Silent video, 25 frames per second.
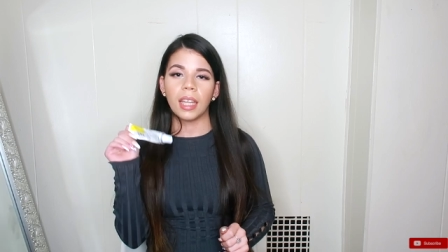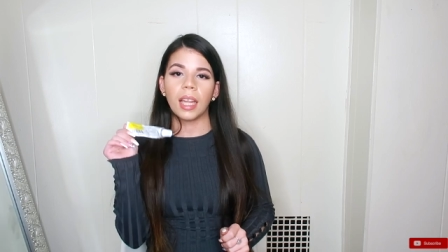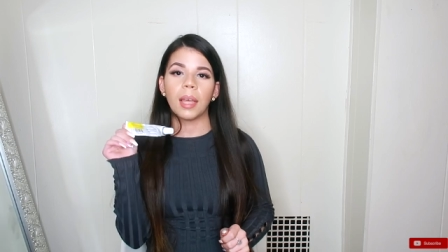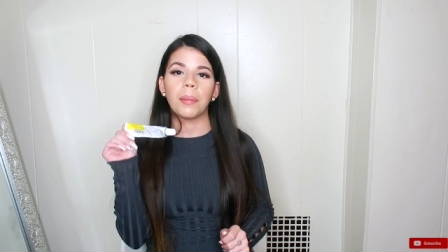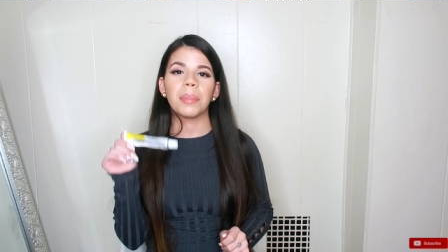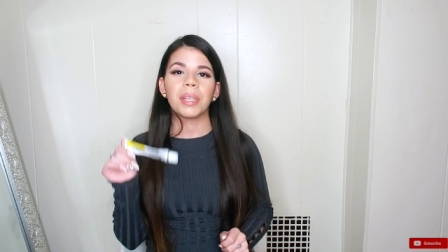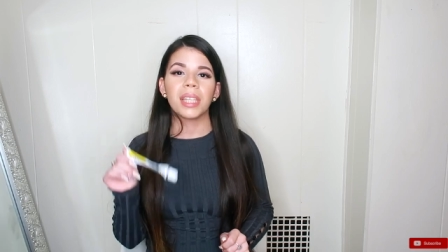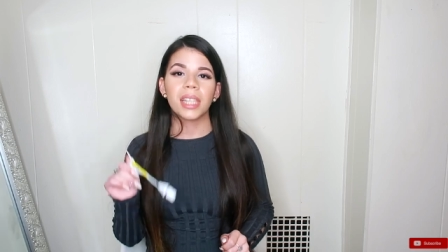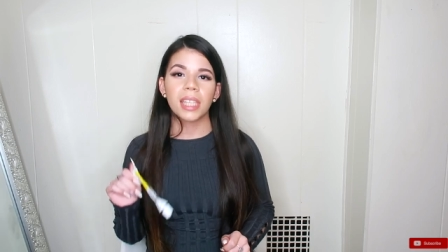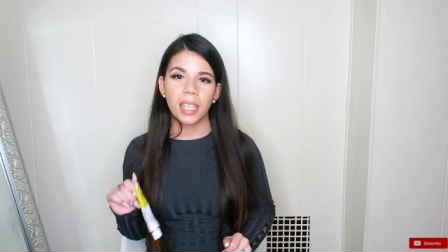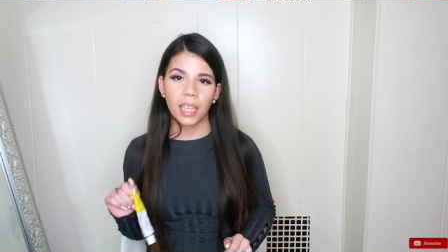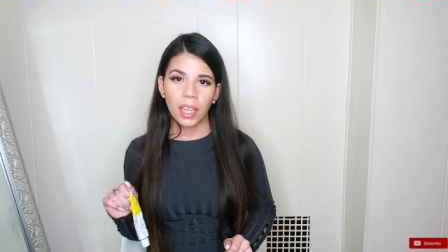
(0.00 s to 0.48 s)
let
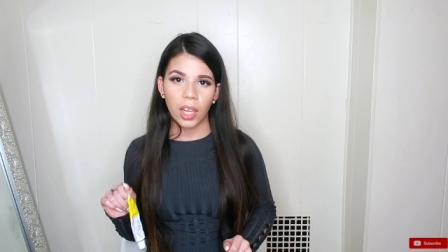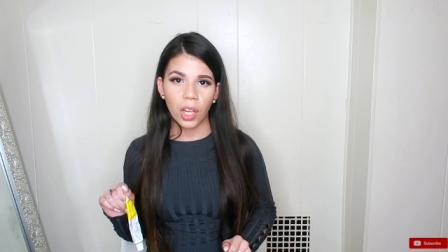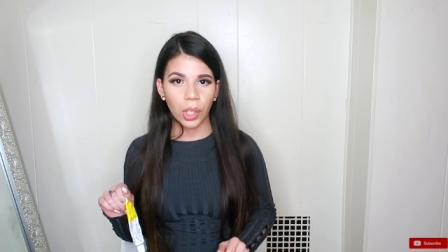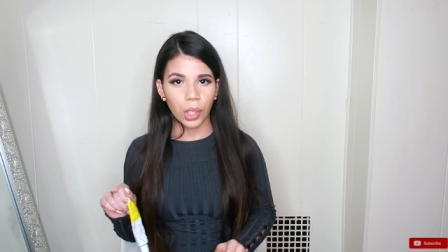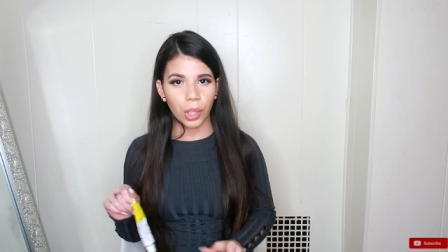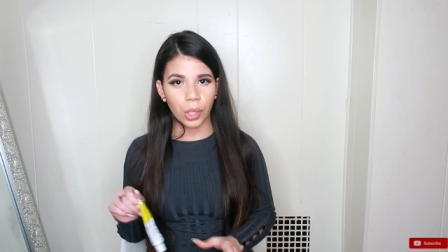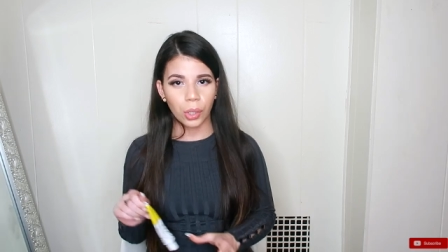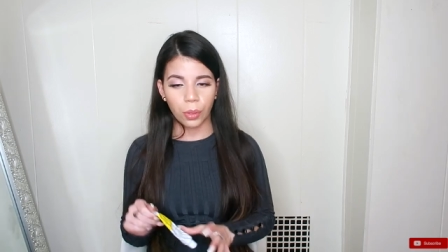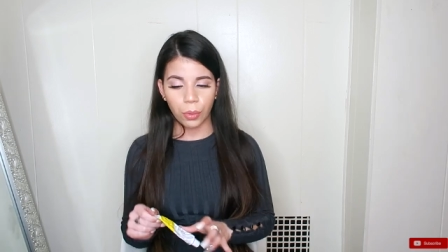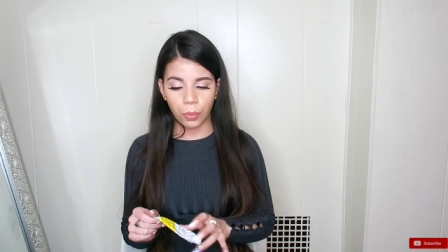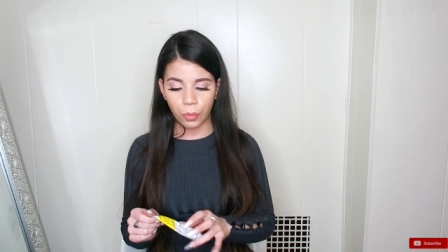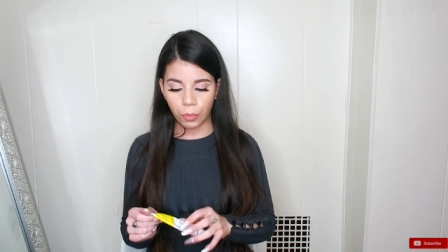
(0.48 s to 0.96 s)
me tell
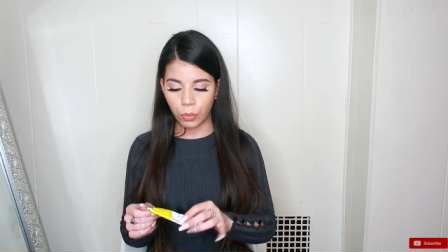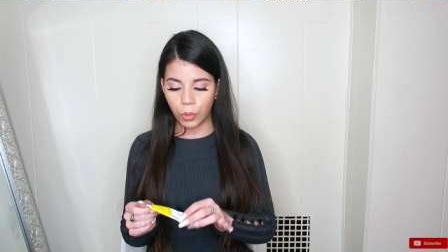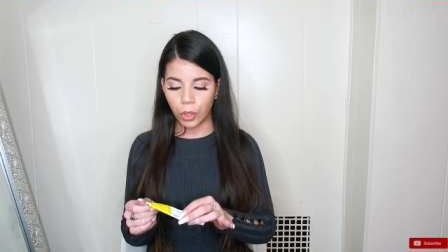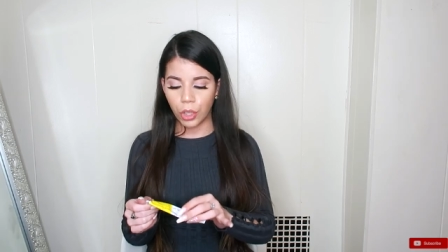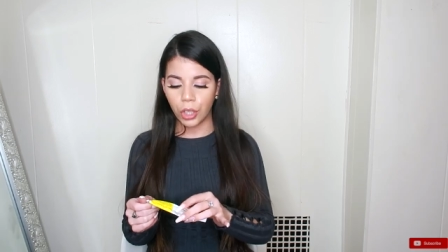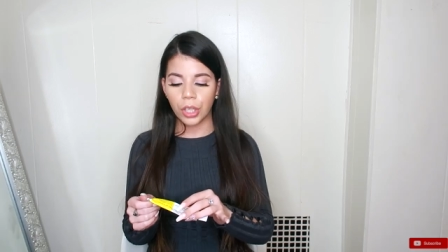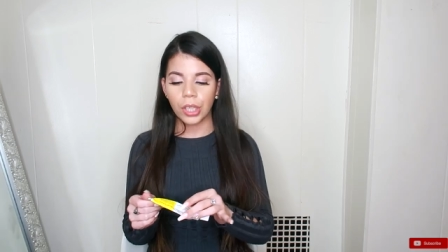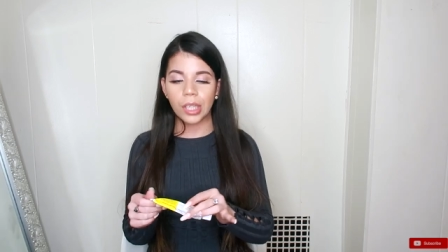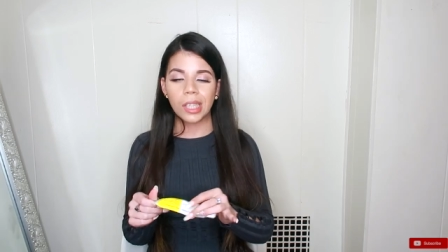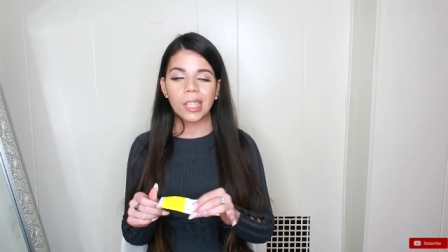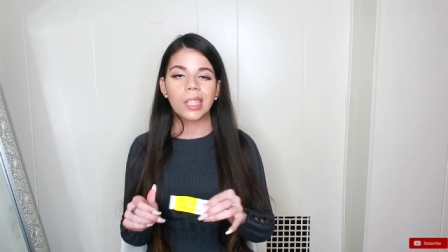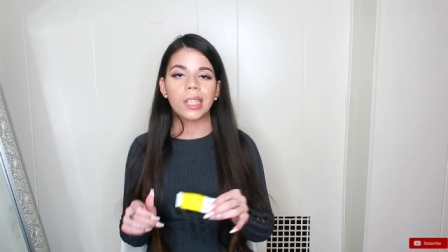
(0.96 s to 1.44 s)
you
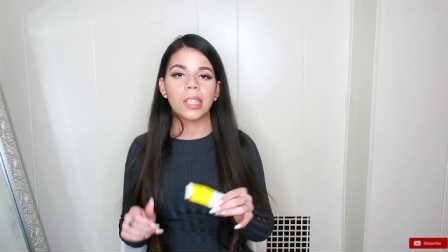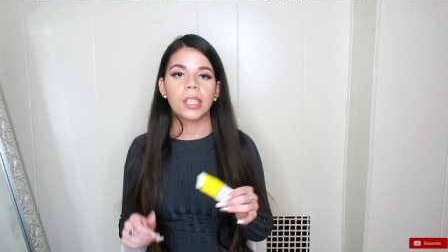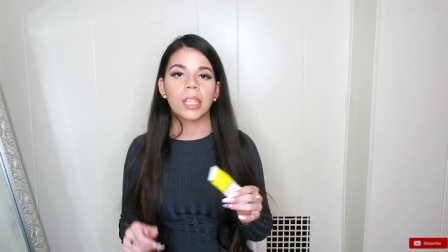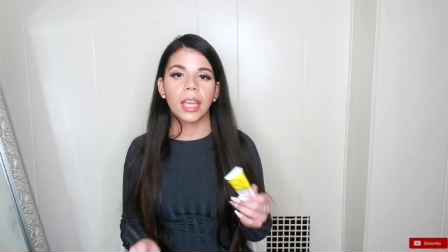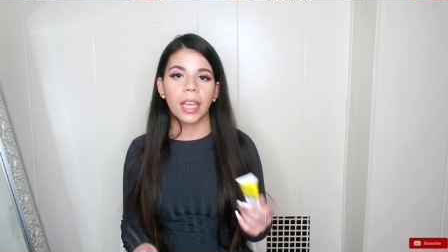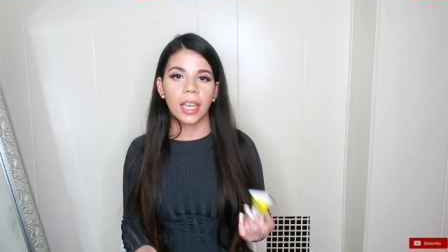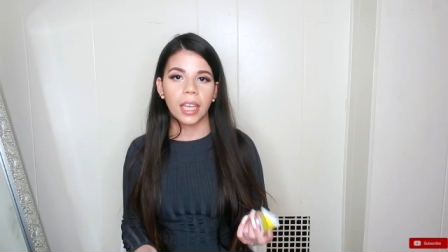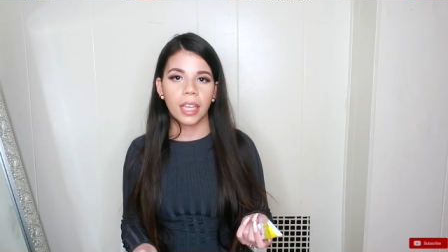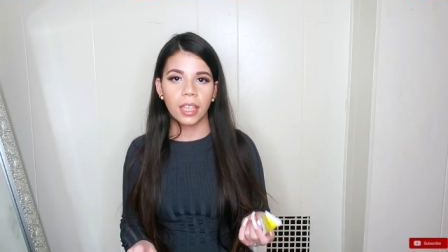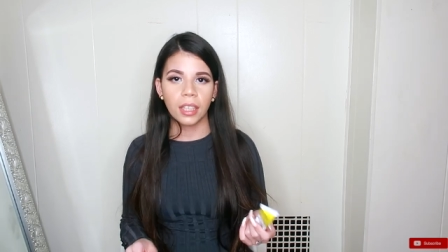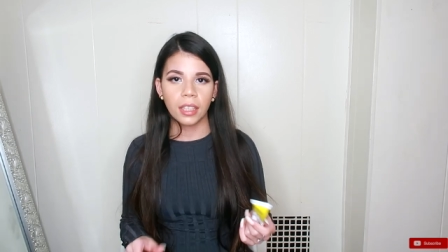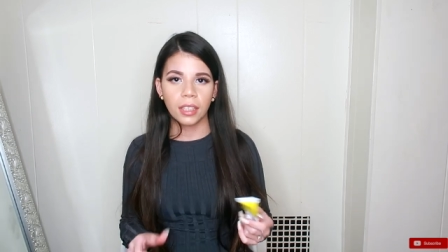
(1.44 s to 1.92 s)
your
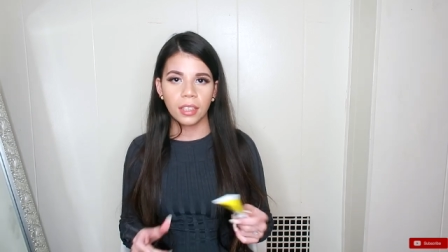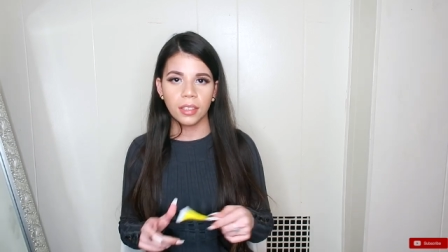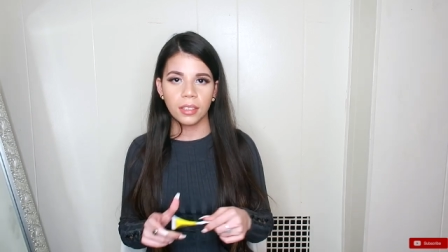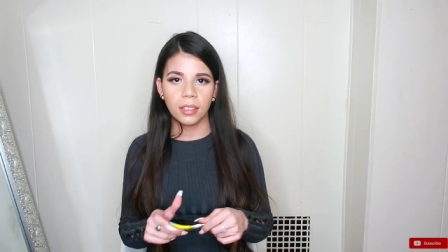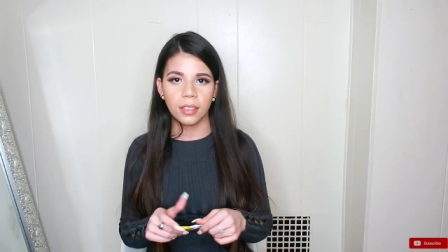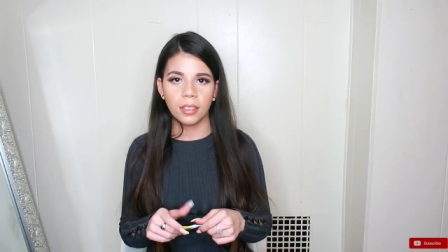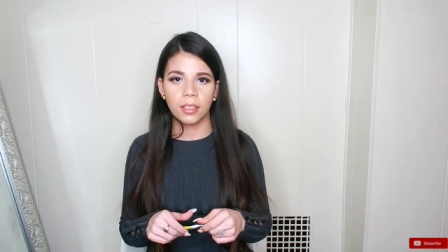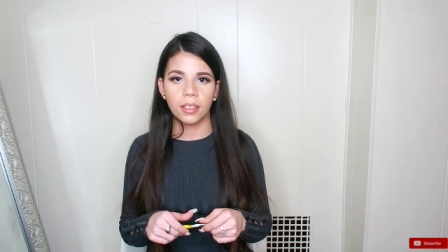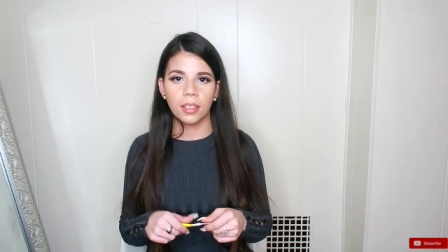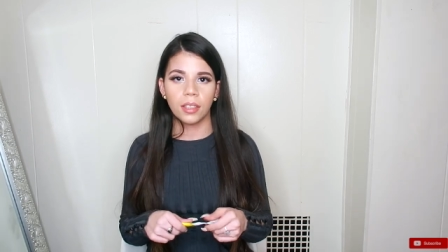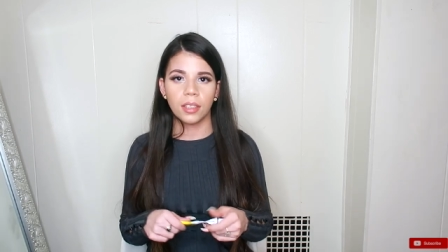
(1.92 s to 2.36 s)
skin